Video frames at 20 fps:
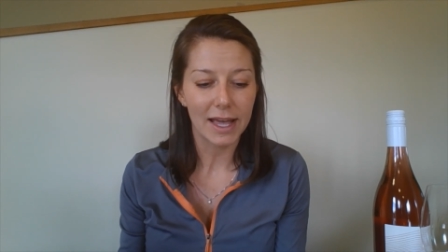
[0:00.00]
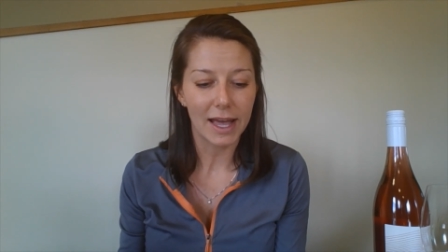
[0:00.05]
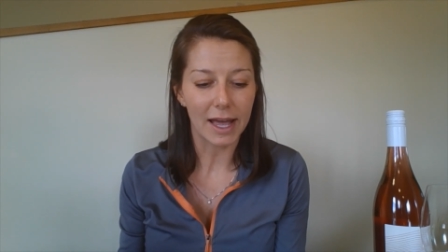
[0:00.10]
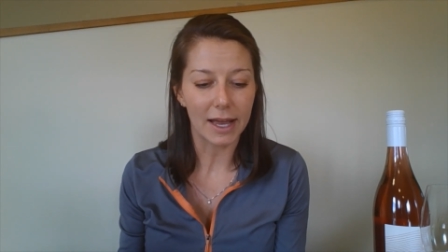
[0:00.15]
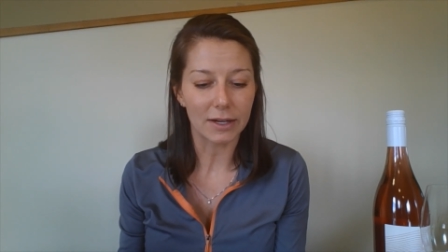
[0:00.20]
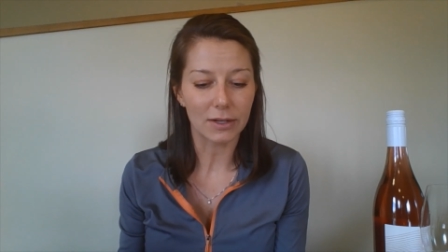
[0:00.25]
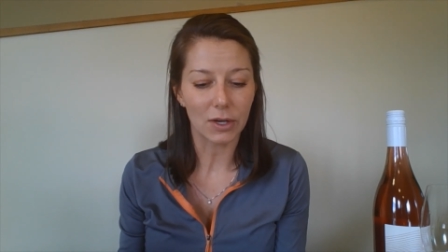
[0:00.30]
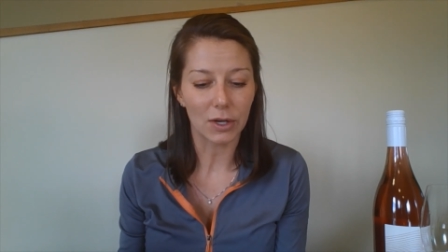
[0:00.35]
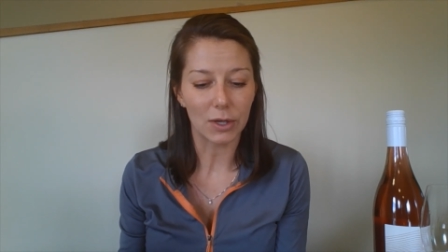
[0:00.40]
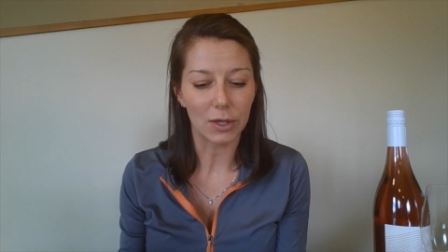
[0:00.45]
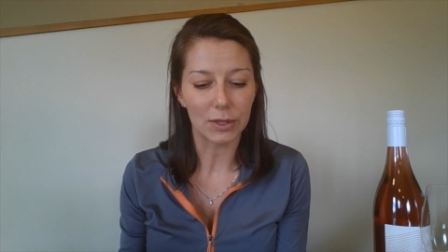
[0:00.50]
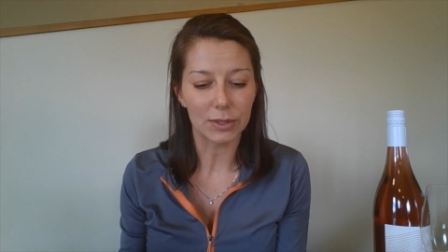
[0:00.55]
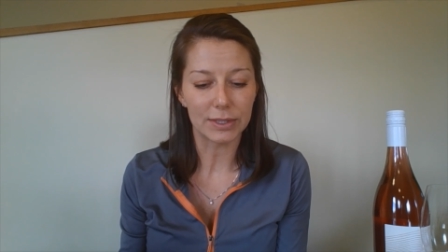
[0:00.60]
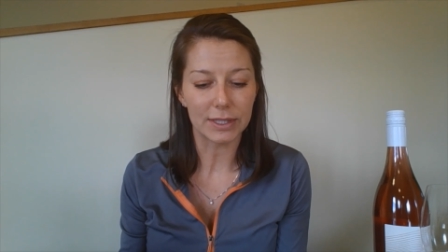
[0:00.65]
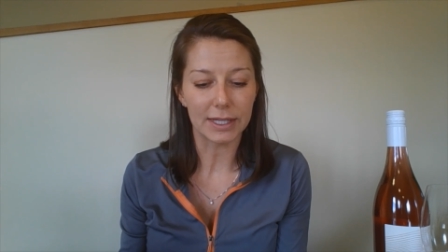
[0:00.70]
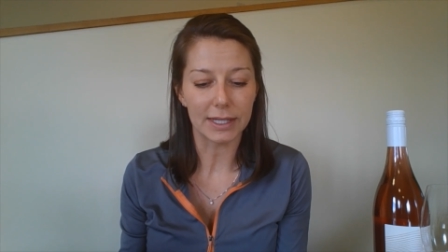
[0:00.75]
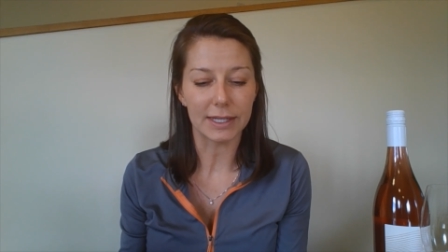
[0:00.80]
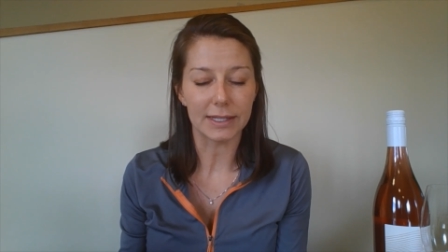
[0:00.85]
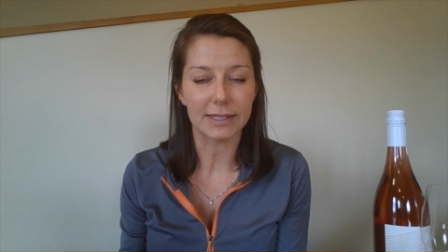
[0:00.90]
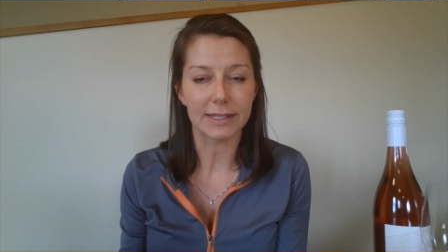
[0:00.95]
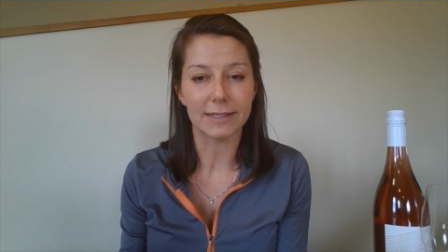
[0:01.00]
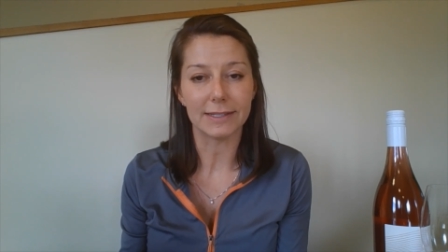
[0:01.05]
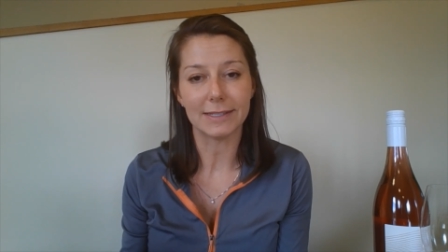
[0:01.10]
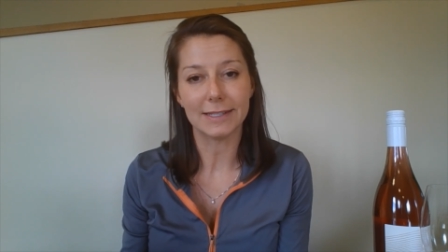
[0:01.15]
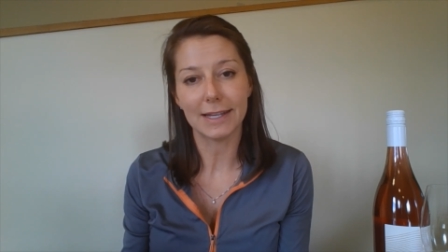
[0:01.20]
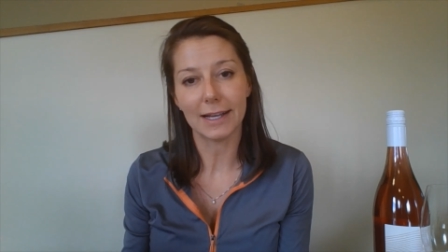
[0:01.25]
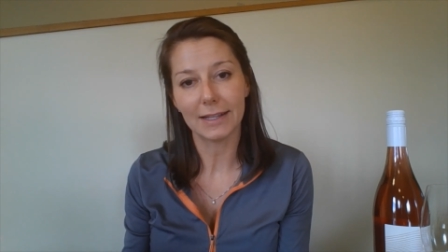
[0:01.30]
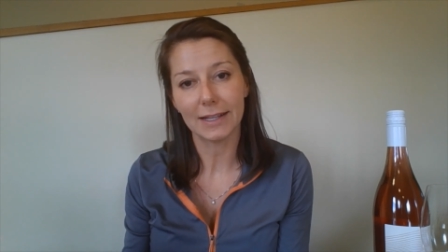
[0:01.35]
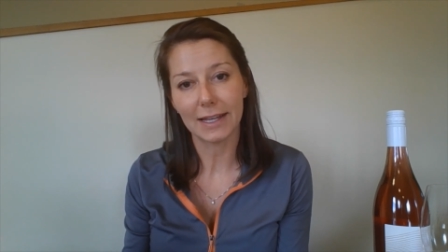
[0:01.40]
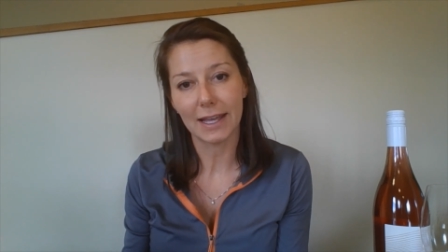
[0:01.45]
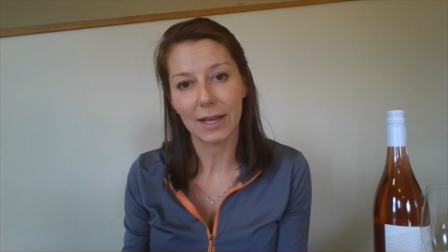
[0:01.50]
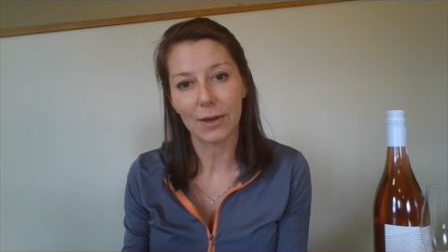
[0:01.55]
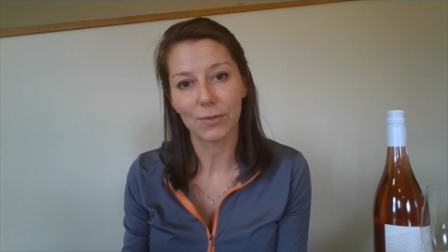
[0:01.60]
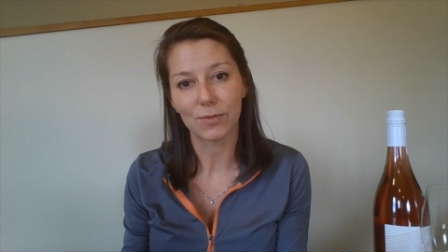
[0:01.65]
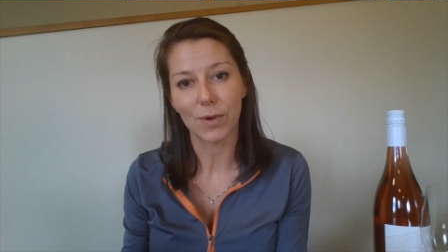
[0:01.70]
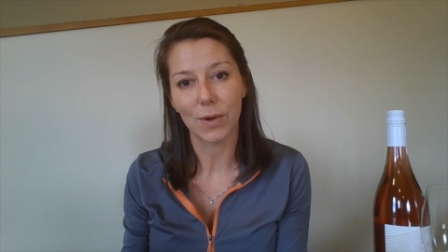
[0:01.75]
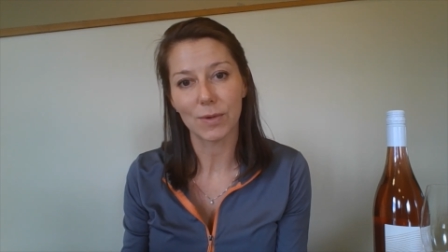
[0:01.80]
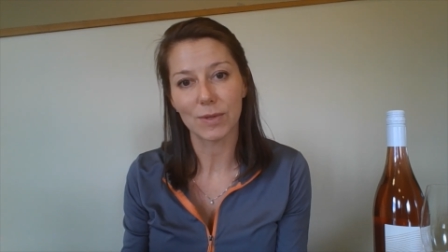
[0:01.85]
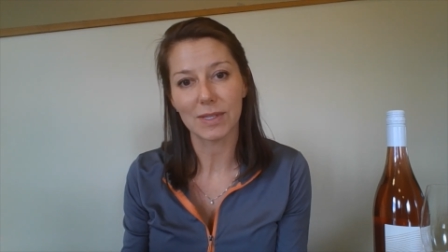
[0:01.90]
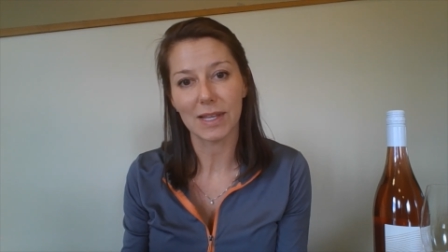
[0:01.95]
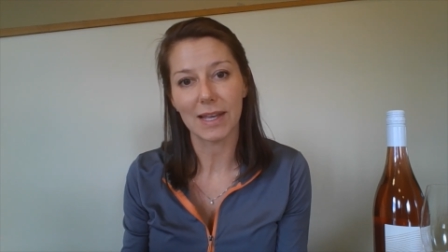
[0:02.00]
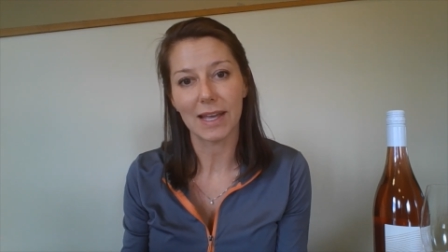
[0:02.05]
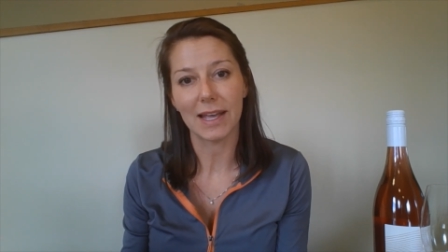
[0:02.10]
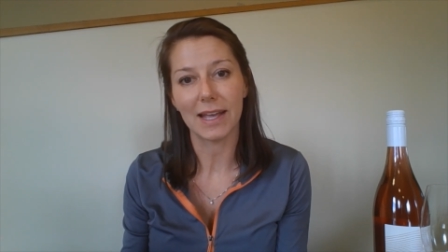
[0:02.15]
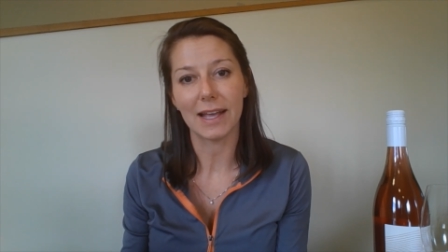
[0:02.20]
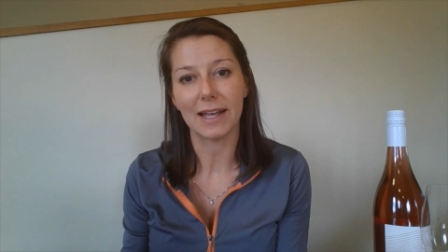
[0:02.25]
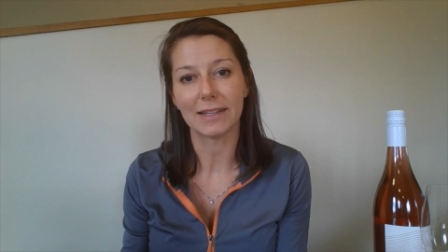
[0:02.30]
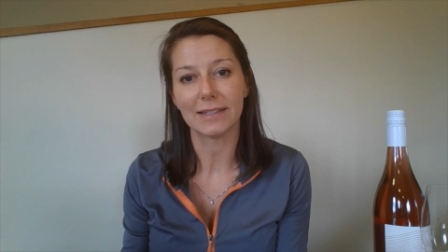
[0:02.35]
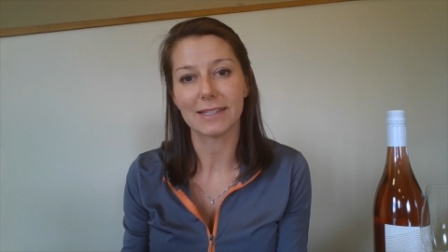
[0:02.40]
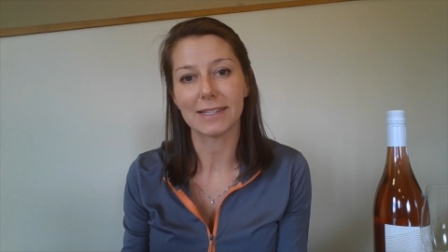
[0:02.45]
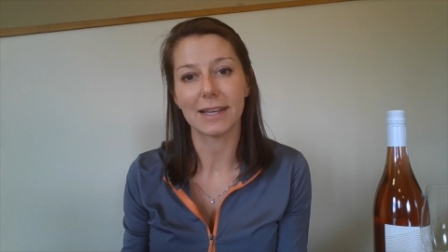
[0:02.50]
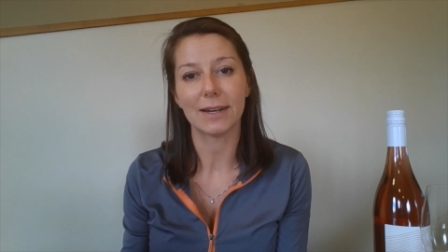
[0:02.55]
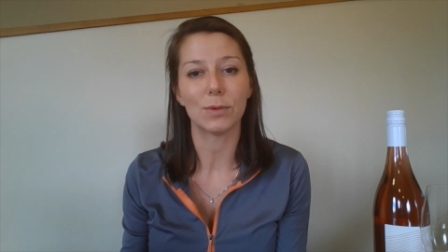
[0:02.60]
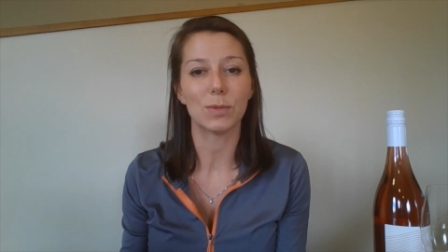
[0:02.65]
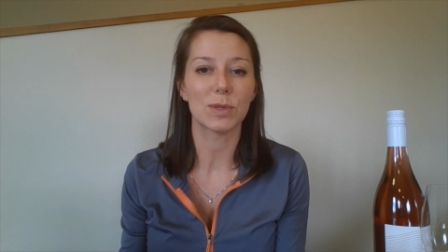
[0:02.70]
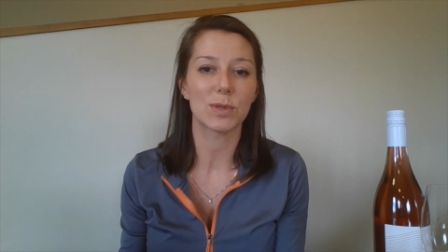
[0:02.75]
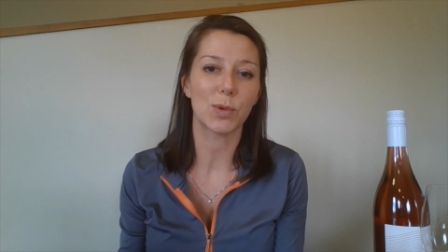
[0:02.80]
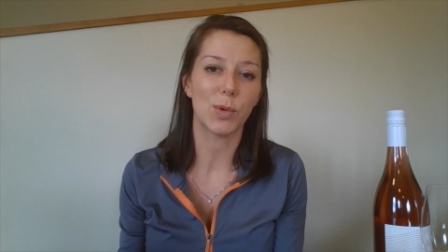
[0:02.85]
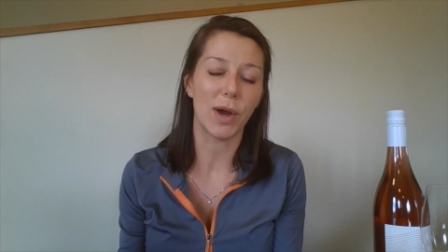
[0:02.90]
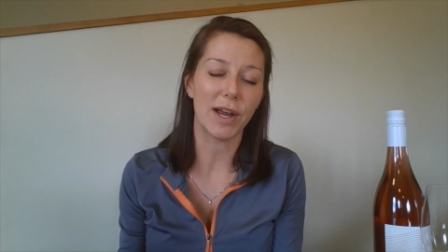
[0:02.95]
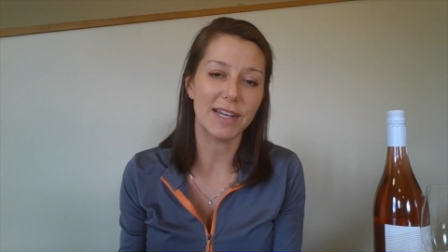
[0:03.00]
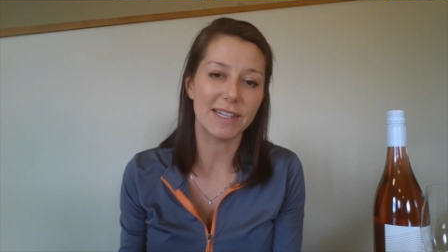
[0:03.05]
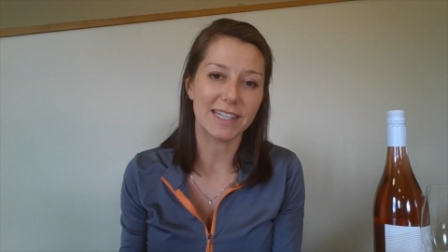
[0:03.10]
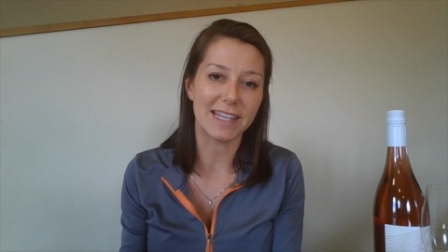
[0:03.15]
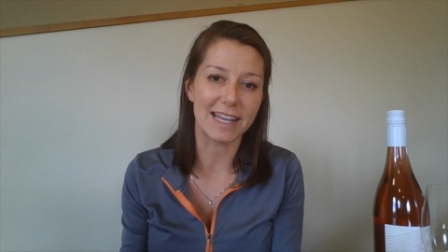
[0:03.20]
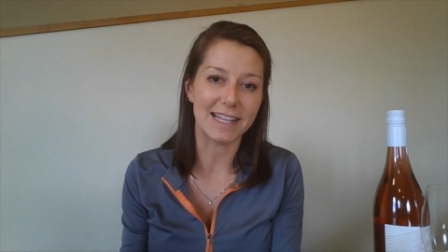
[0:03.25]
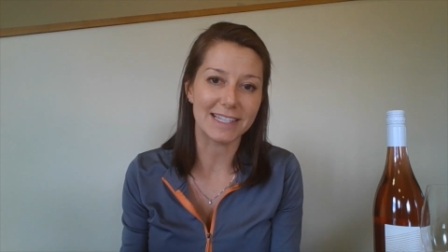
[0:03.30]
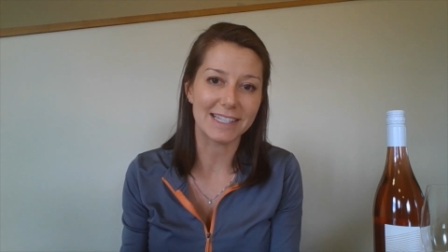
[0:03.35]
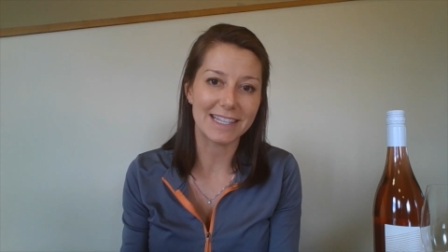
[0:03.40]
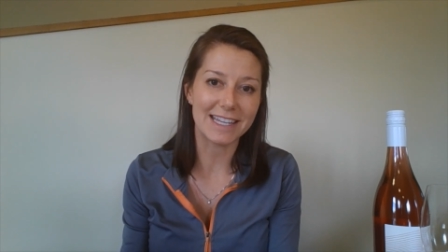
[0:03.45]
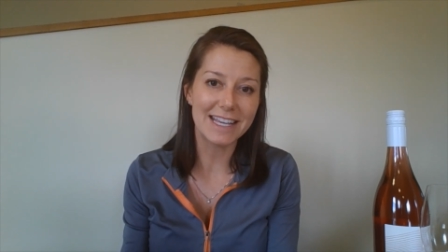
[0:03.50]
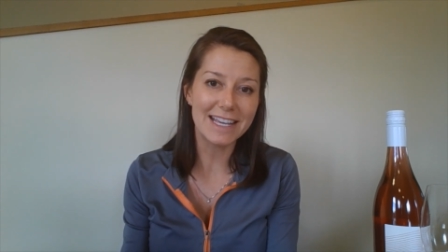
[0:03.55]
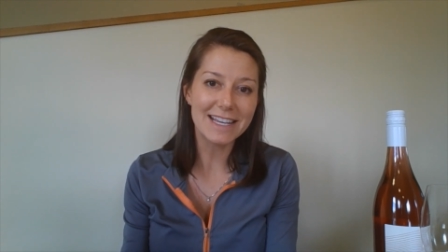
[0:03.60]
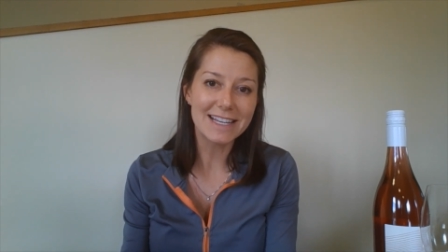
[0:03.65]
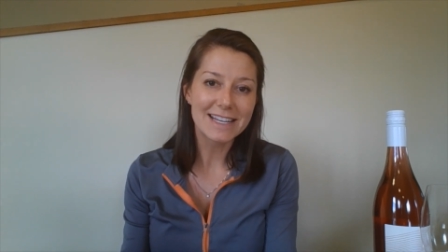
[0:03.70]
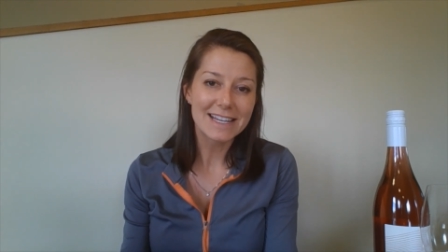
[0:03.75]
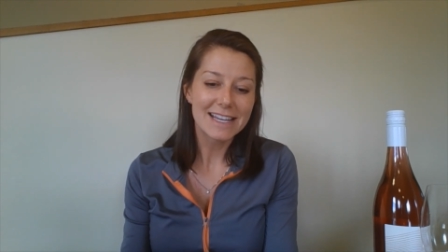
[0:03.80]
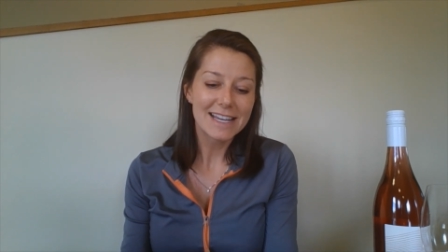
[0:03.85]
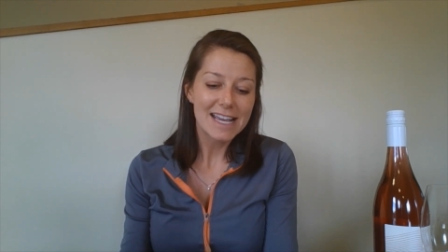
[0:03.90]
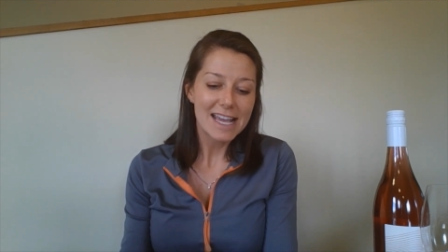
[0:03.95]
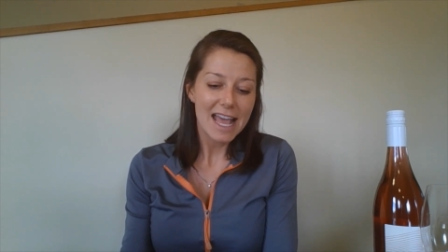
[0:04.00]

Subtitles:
and called it a delicate rosé and said it was quite tasty.